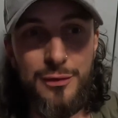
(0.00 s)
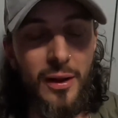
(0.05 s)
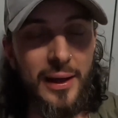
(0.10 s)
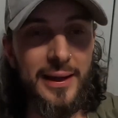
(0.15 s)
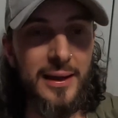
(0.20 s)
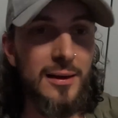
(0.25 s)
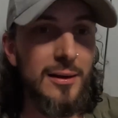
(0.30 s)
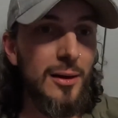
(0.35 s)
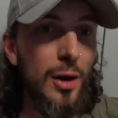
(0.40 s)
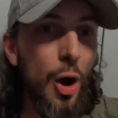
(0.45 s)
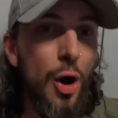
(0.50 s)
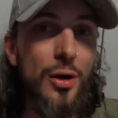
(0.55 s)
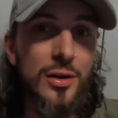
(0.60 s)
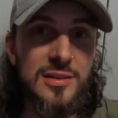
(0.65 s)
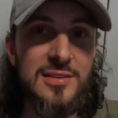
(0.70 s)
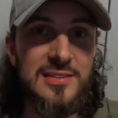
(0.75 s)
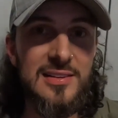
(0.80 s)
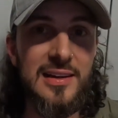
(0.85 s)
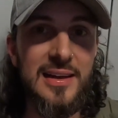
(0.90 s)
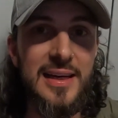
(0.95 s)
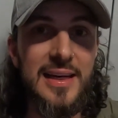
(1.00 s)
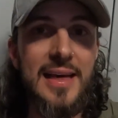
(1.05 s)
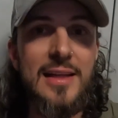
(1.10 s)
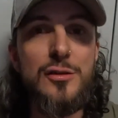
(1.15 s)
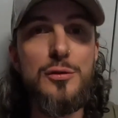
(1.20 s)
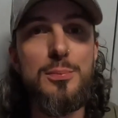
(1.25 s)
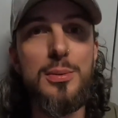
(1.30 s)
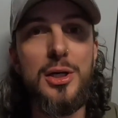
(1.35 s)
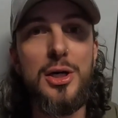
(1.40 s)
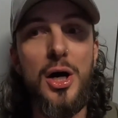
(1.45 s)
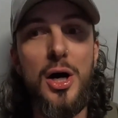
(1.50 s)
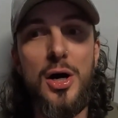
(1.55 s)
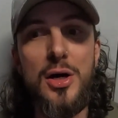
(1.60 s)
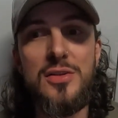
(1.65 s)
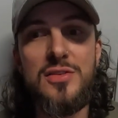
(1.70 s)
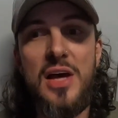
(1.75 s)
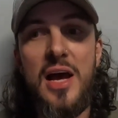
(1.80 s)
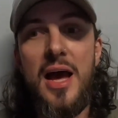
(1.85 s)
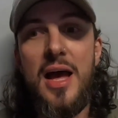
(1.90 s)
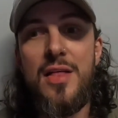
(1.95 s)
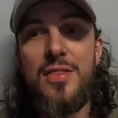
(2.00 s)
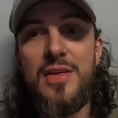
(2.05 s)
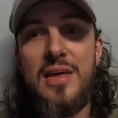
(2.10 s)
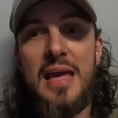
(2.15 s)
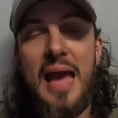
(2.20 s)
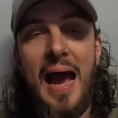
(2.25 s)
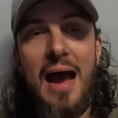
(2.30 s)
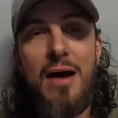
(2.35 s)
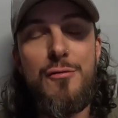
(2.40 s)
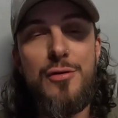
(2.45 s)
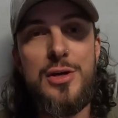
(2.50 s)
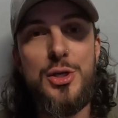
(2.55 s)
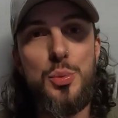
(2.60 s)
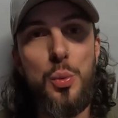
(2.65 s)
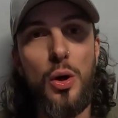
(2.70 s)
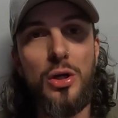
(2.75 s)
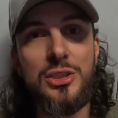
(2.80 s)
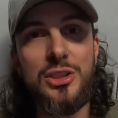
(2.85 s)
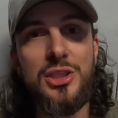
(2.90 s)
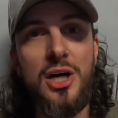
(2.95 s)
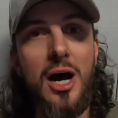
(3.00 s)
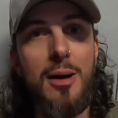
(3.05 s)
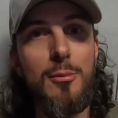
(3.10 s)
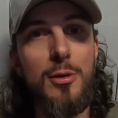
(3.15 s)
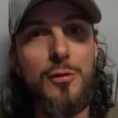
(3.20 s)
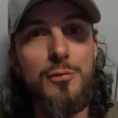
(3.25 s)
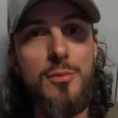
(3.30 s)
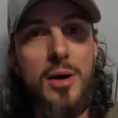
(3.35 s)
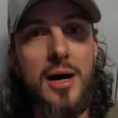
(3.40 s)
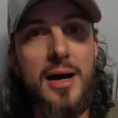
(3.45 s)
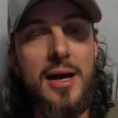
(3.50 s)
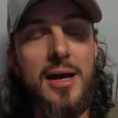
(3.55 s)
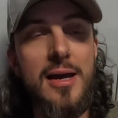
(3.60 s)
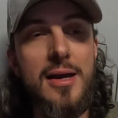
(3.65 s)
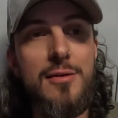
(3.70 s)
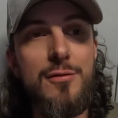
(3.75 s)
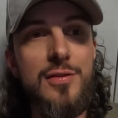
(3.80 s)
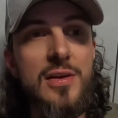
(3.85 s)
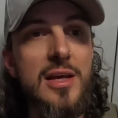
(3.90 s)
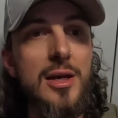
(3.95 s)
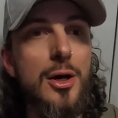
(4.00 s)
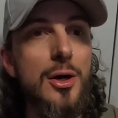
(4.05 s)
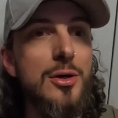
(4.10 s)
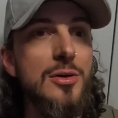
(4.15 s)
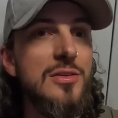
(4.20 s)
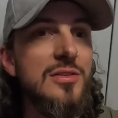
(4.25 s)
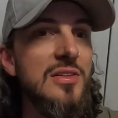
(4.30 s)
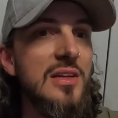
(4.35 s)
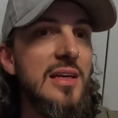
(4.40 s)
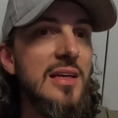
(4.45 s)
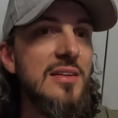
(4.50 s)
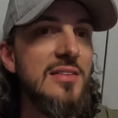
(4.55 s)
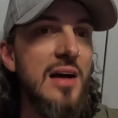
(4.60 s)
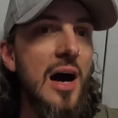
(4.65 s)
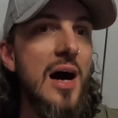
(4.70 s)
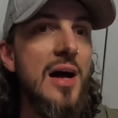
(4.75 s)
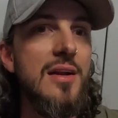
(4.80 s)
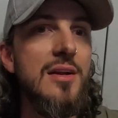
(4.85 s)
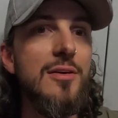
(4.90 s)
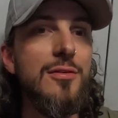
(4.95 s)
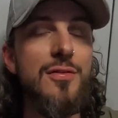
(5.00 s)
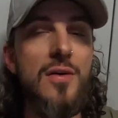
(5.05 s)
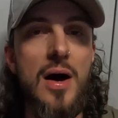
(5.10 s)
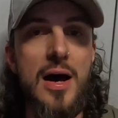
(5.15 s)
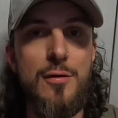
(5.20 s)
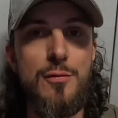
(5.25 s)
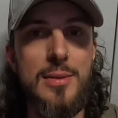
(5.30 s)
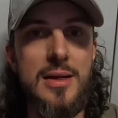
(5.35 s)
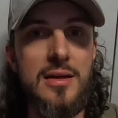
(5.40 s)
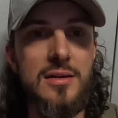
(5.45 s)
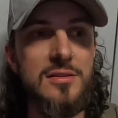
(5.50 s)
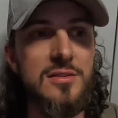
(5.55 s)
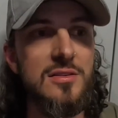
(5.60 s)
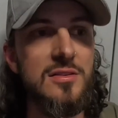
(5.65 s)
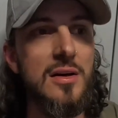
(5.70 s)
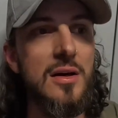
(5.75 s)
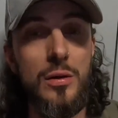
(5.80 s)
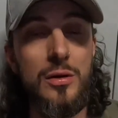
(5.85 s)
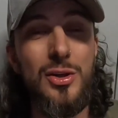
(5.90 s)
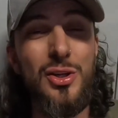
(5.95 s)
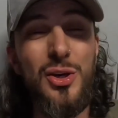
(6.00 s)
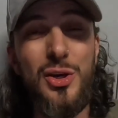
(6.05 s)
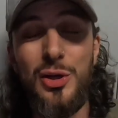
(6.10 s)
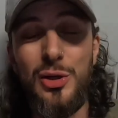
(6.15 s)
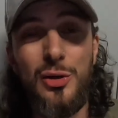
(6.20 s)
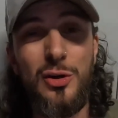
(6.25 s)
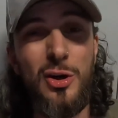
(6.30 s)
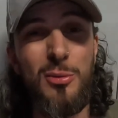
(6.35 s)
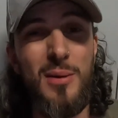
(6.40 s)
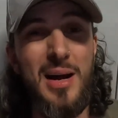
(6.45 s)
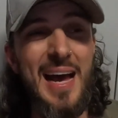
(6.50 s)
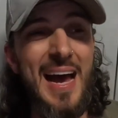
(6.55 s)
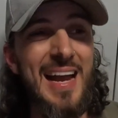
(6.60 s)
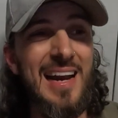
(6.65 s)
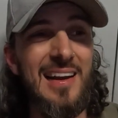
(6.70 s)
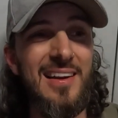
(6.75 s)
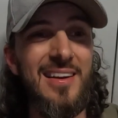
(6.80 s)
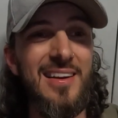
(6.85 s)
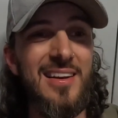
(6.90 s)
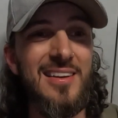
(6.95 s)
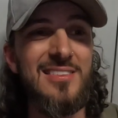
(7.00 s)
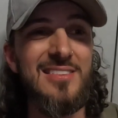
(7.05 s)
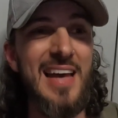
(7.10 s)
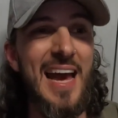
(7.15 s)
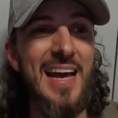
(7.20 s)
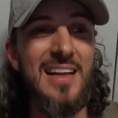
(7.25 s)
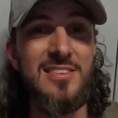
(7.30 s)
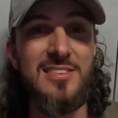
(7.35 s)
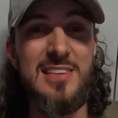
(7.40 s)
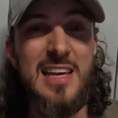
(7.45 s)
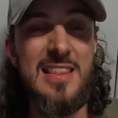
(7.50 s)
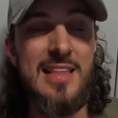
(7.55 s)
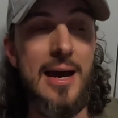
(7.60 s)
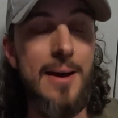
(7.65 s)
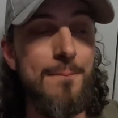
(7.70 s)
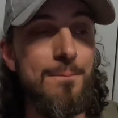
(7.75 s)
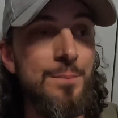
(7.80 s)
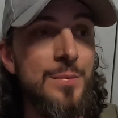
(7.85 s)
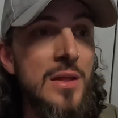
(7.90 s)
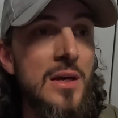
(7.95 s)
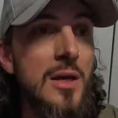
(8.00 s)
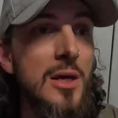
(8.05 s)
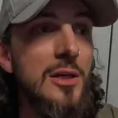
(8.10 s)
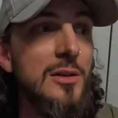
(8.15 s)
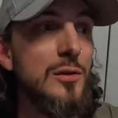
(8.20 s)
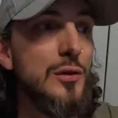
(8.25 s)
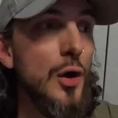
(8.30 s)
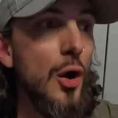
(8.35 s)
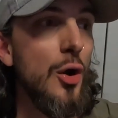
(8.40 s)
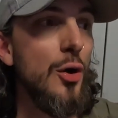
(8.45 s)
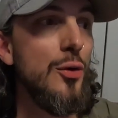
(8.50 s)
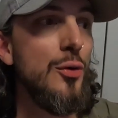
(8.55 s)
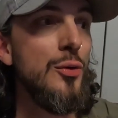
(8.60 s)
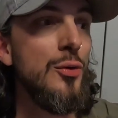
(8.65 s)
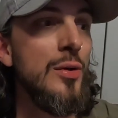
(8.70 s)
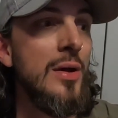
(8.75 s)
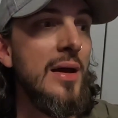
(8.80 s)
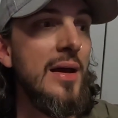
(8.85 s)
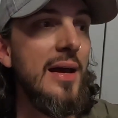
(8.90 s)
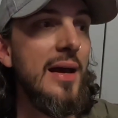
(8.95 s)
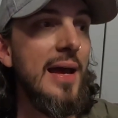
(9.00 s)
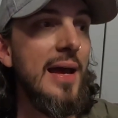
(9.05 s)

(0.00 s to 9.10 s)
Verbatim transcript: like honestly, it's because the average watch time of my videos is under five minutes. You can look at my analytics and see that. So